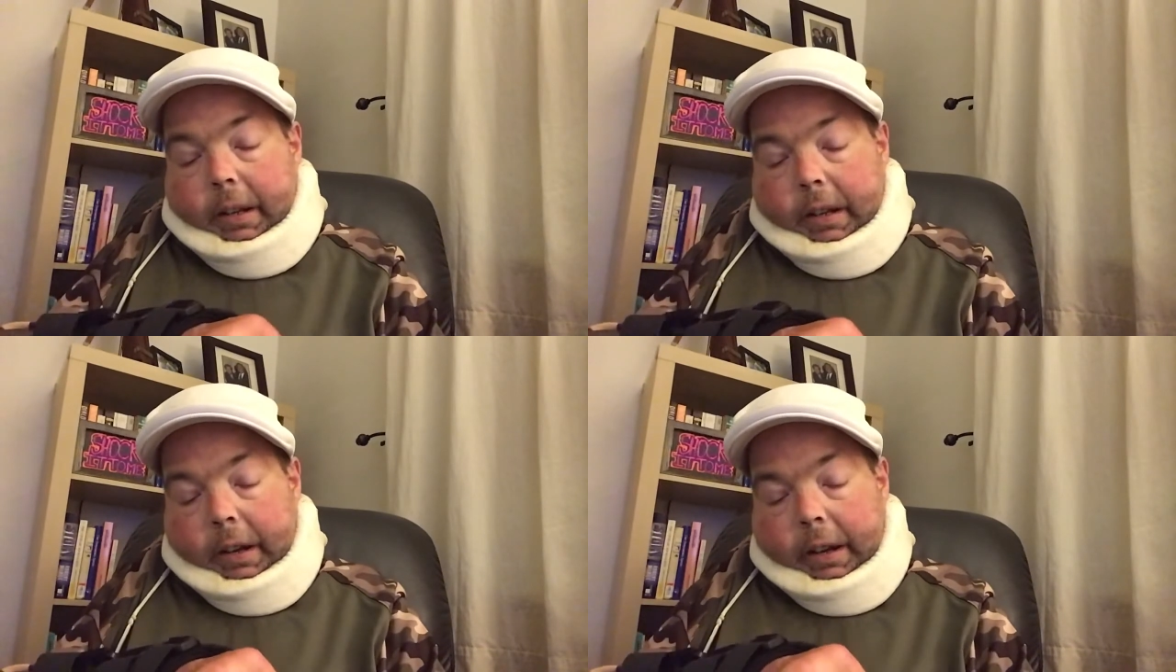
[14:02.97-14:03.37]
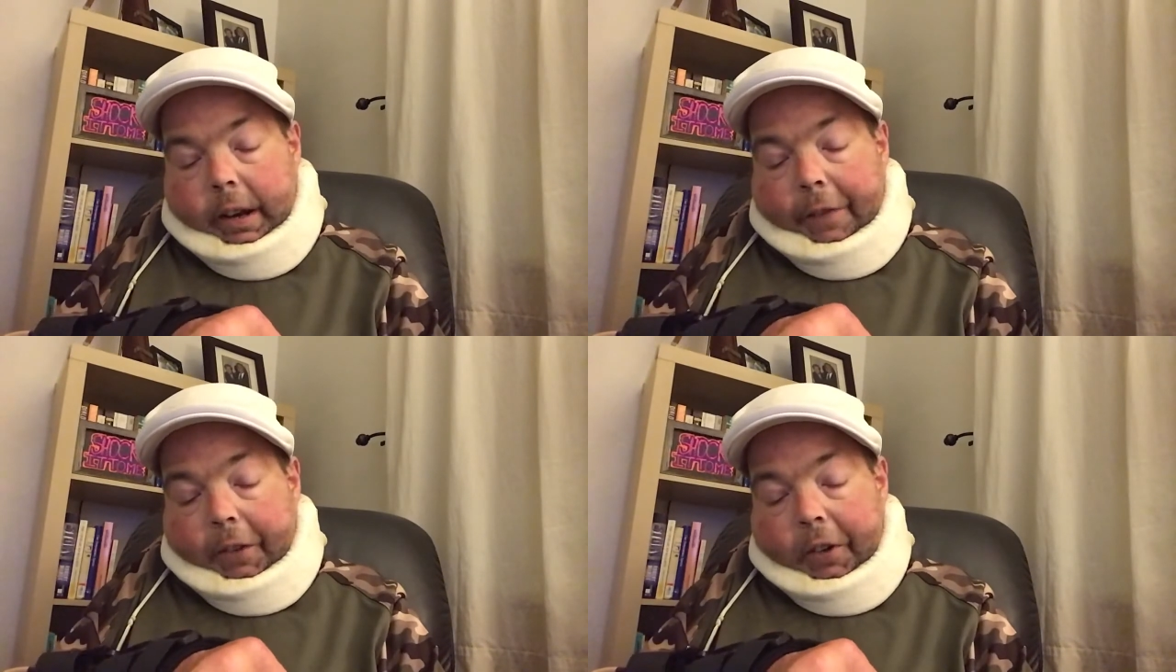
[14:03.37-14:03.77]

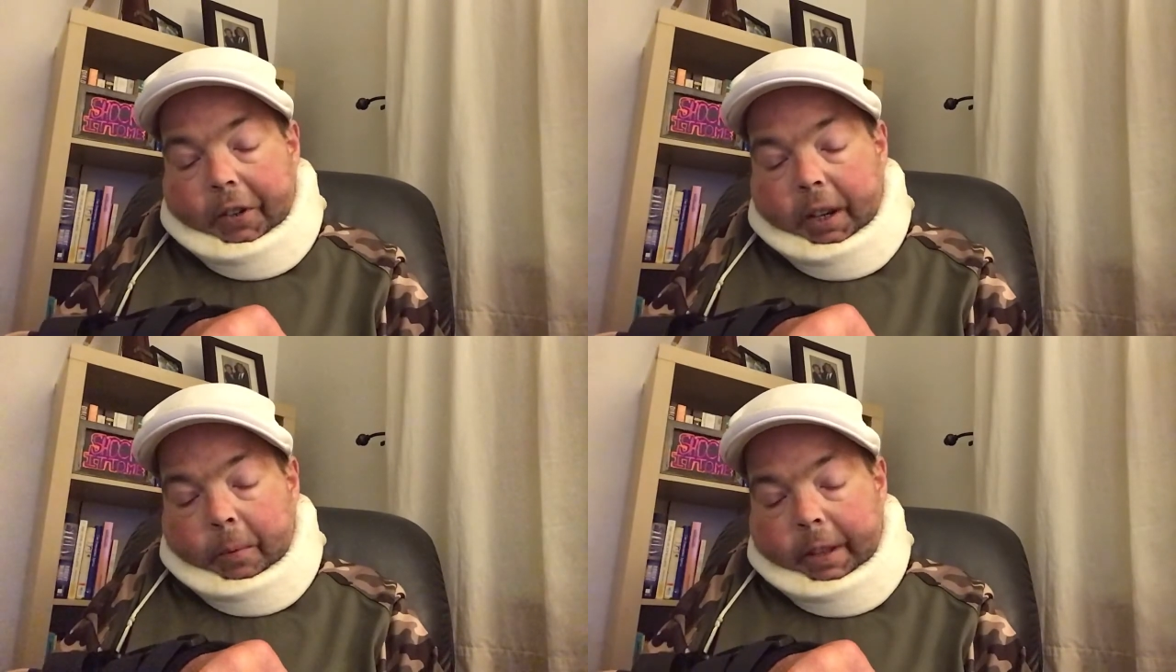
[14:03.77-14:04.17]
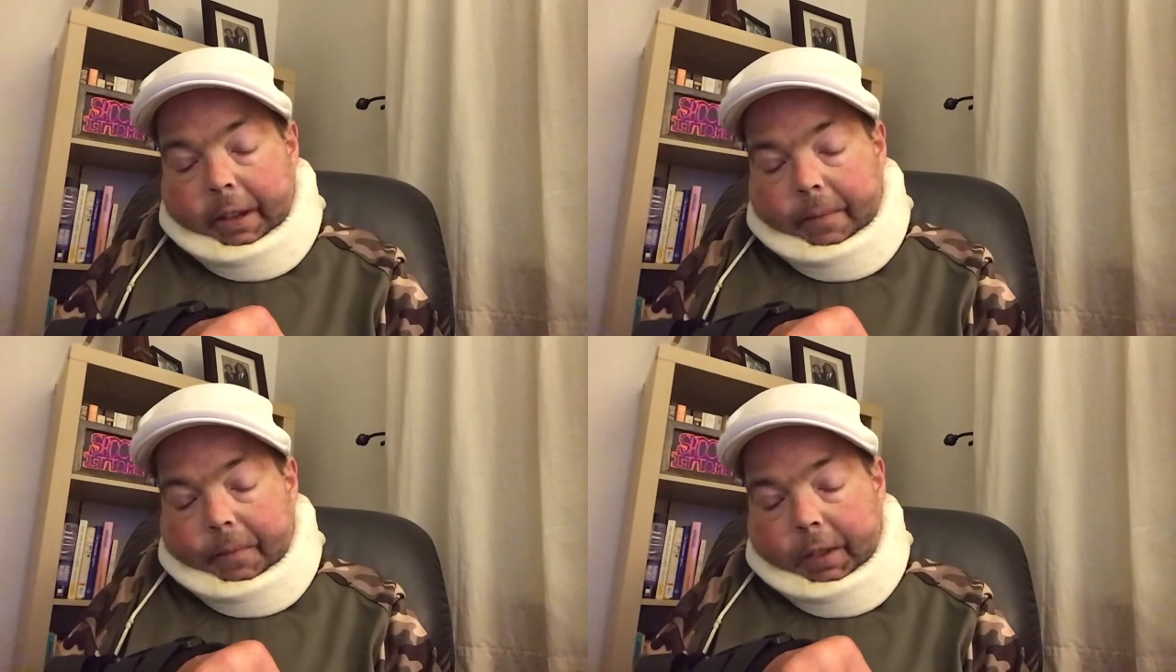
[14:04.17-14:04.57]
After you're done with
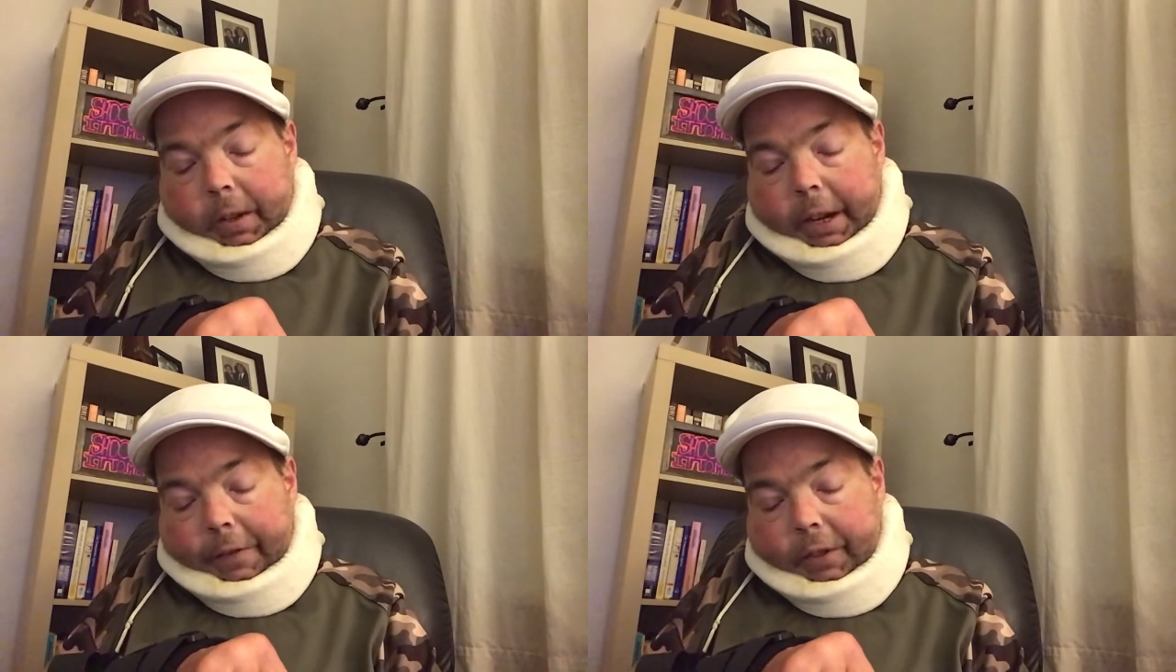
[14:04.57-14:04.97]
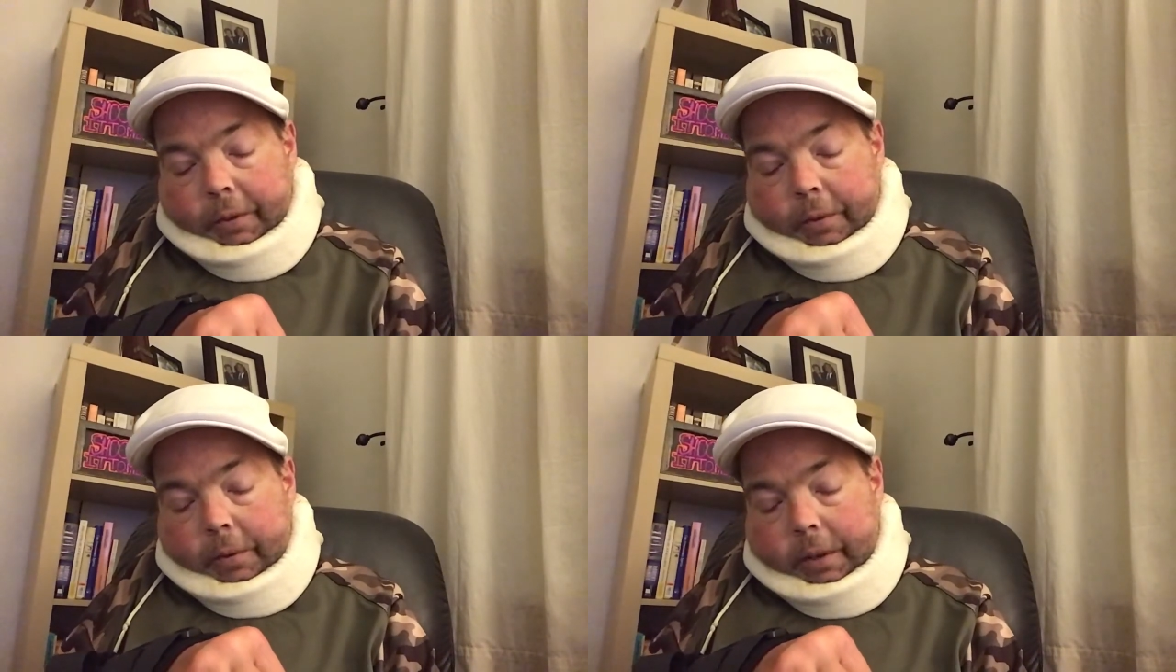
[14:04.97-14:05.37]
it, you have
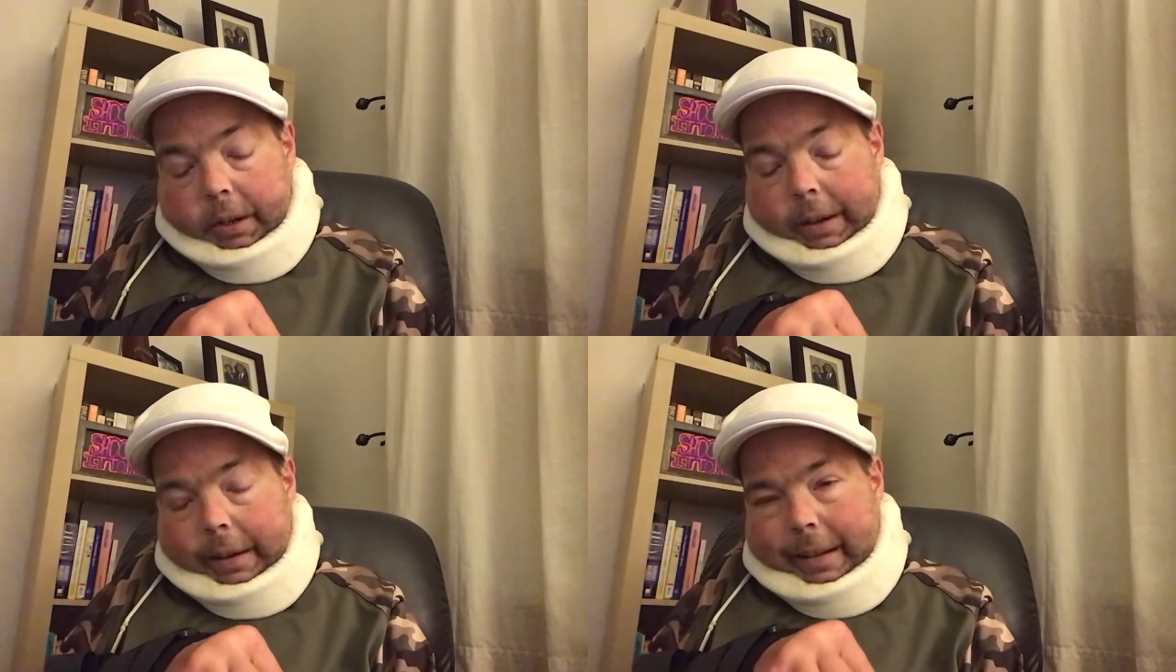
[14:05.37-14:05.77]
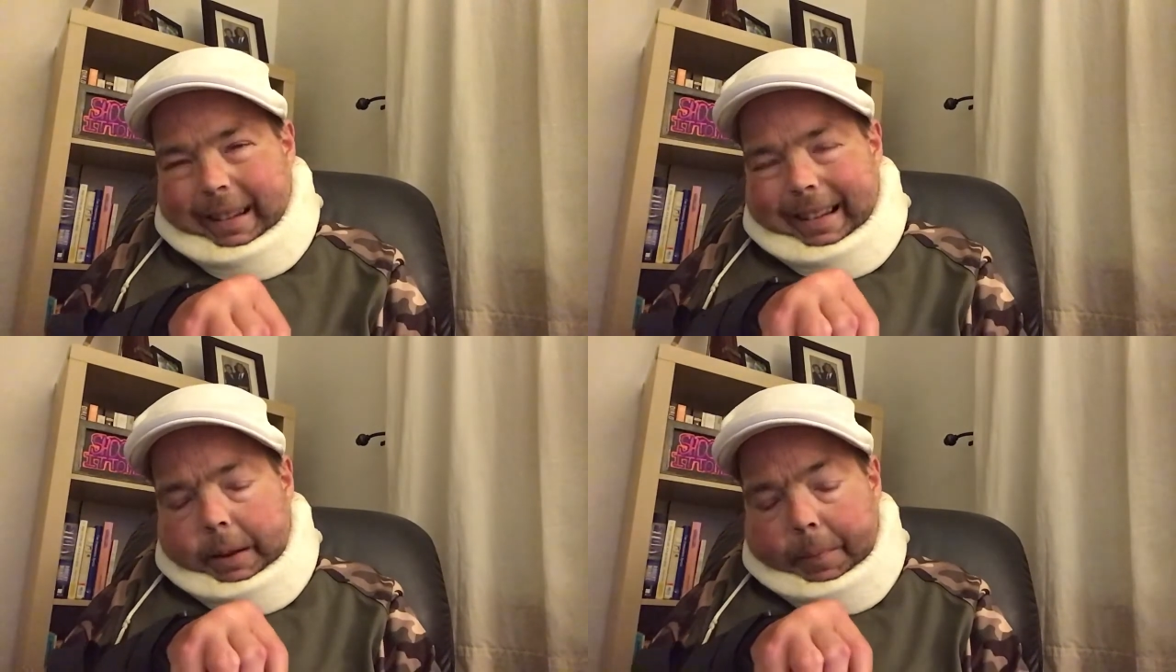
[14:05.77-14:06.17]
to
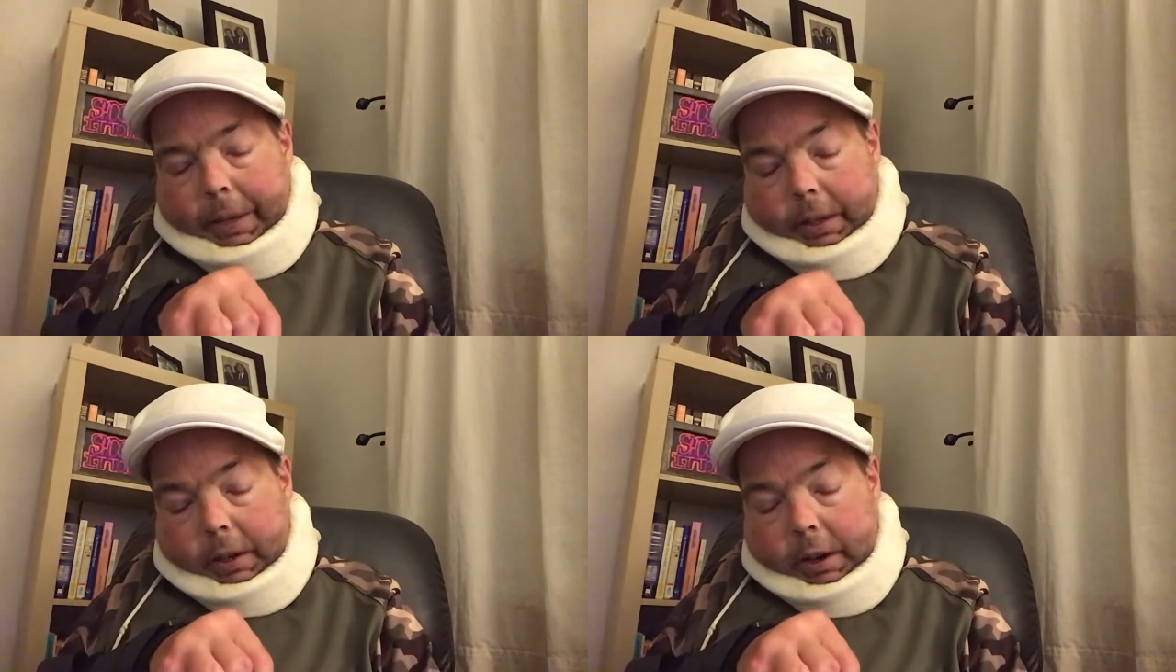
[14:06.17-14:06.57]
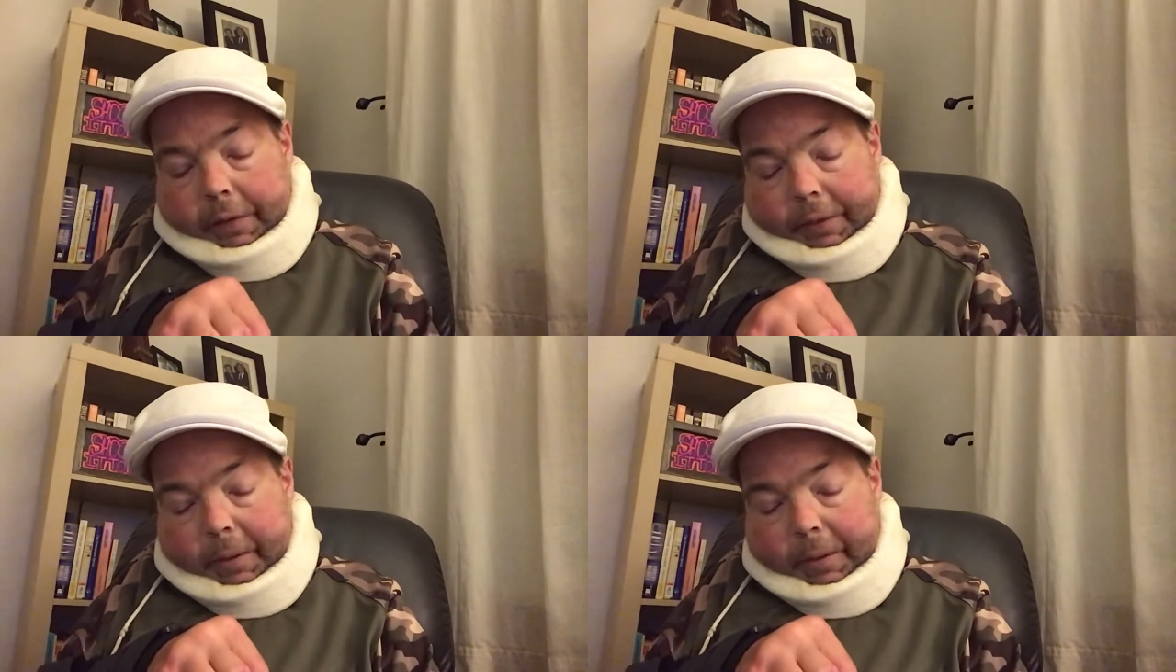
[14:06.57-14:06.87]
peel it off.